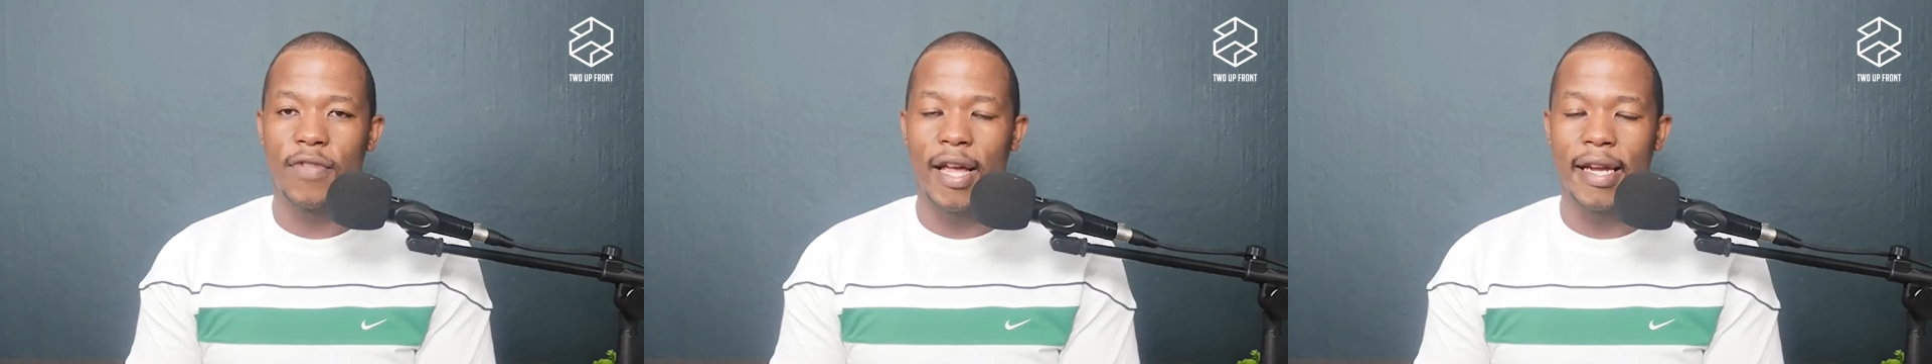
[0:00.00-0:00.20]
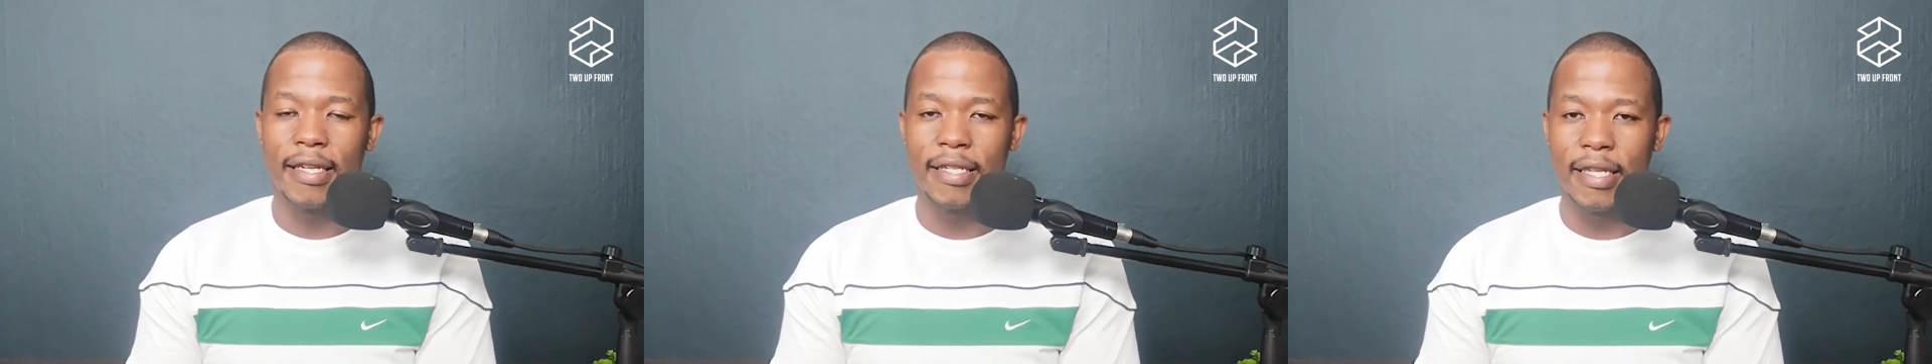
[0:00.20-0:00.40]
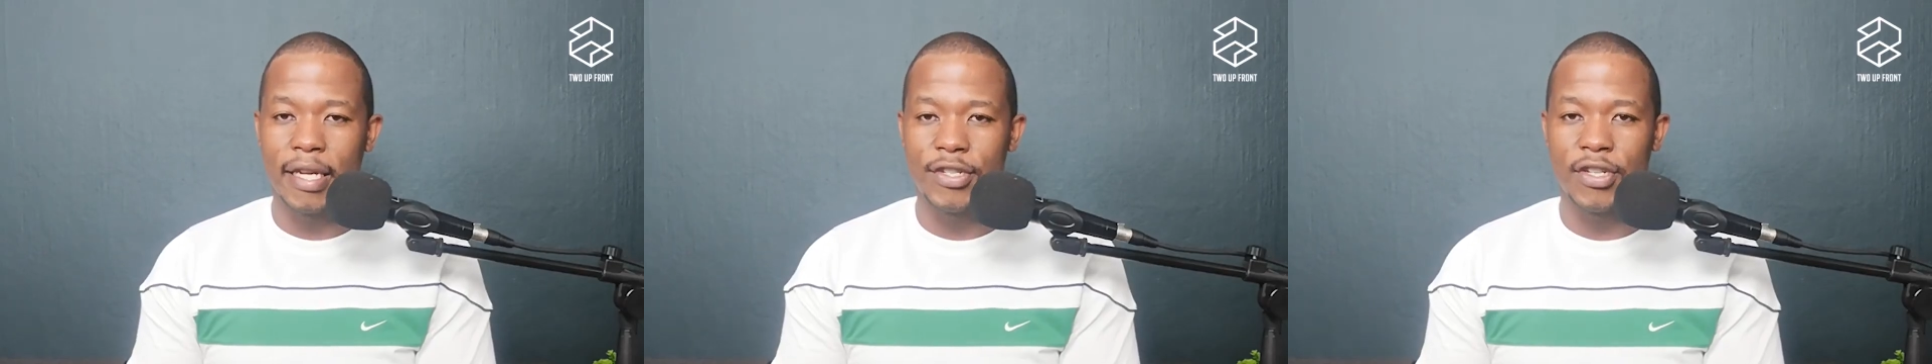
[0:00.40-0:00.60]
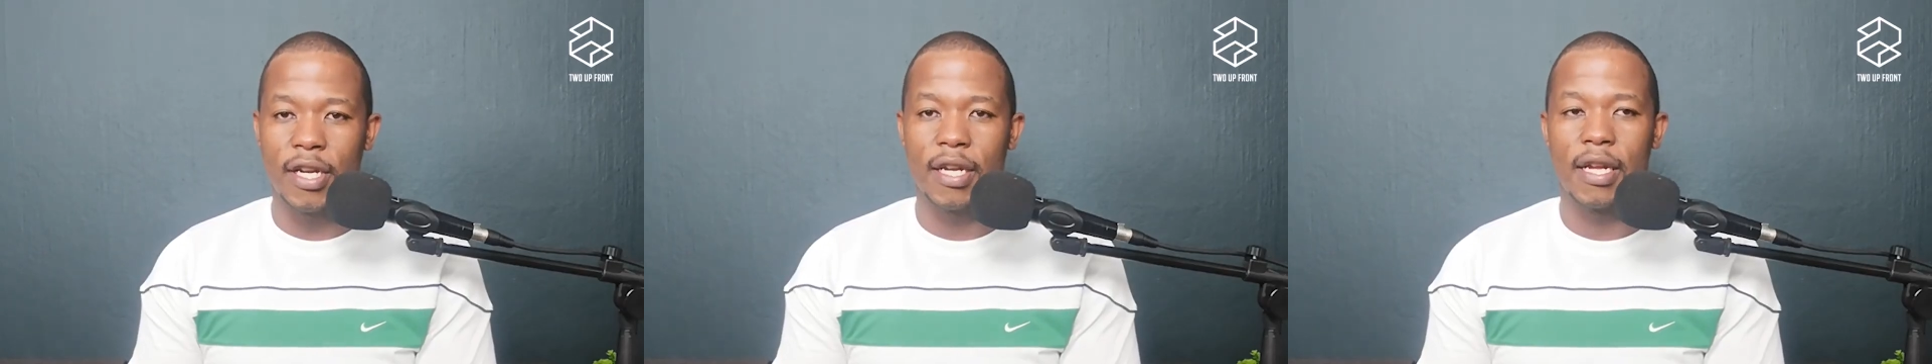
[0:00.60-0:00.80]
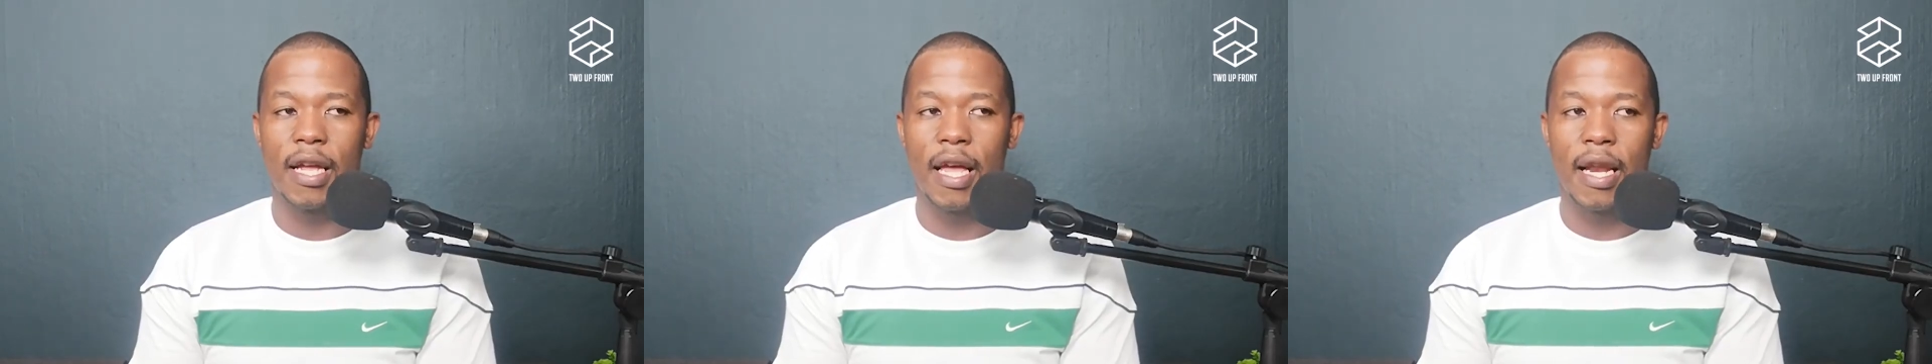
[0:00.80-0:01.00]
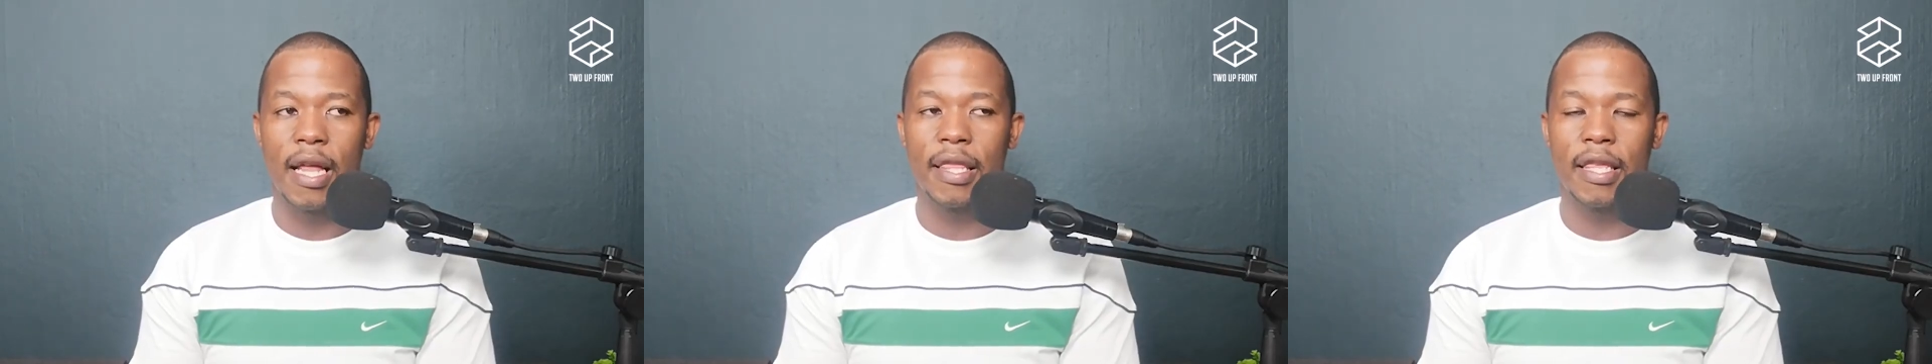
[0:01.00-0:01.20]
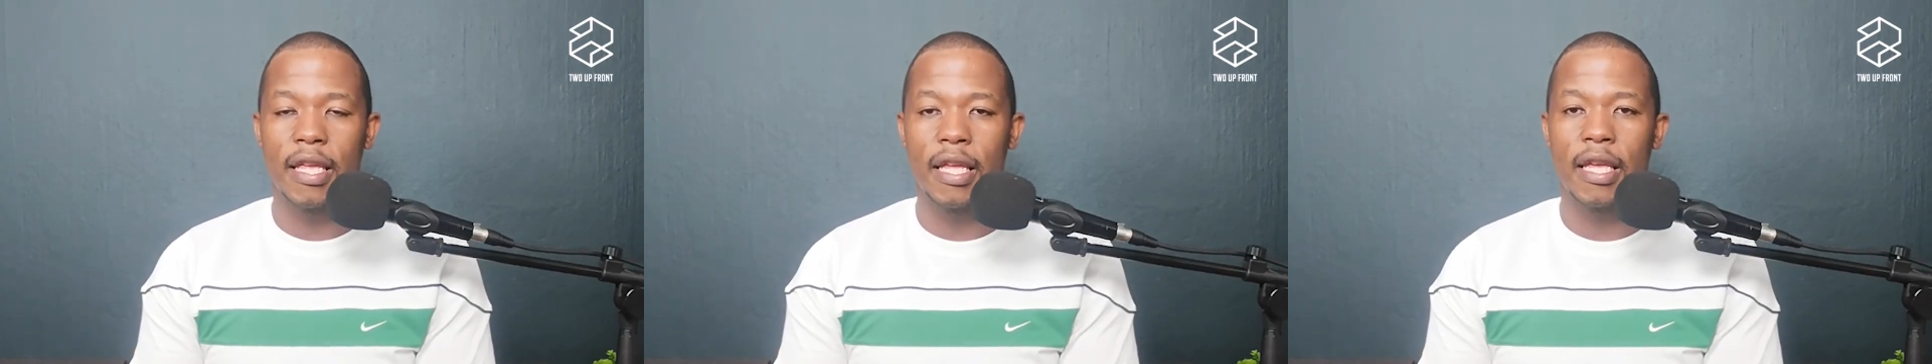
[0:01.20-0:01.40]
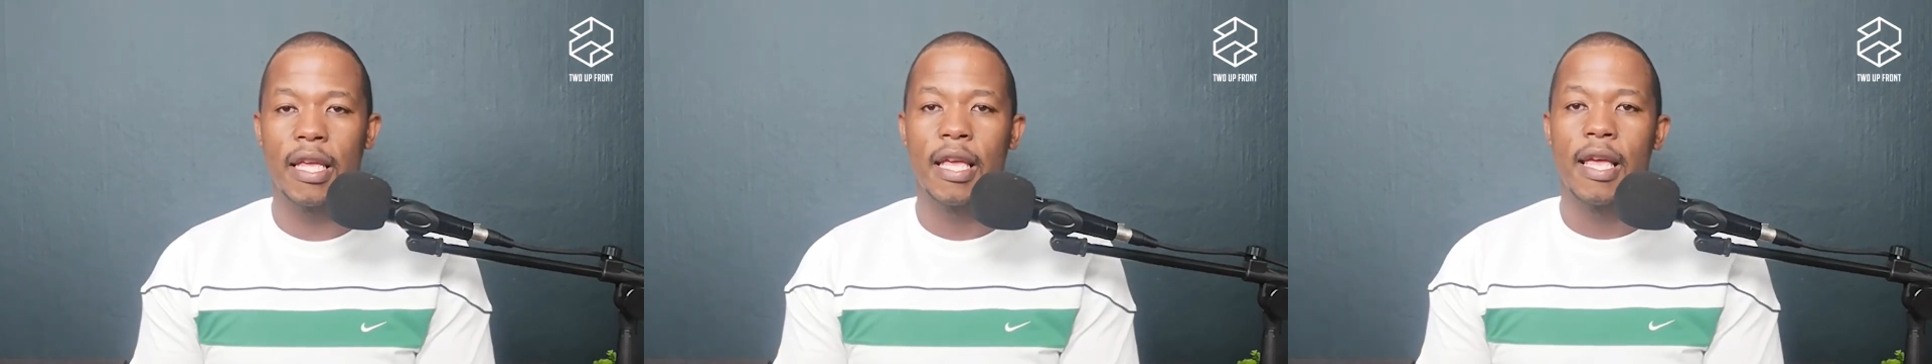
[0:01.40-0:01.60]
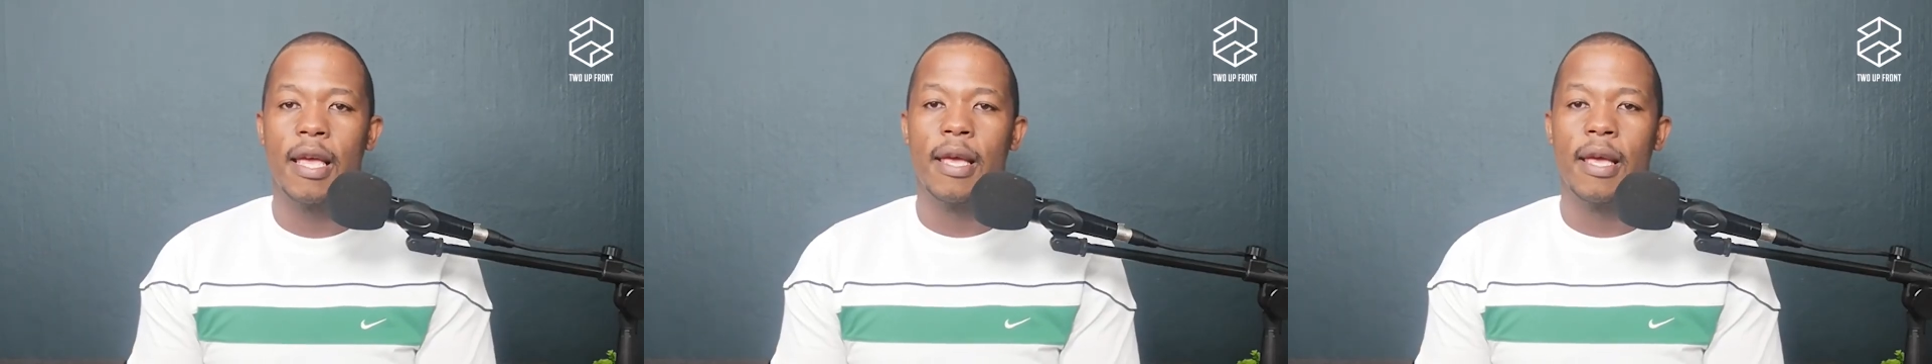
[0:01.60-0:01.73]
the idea, Jay. And I think,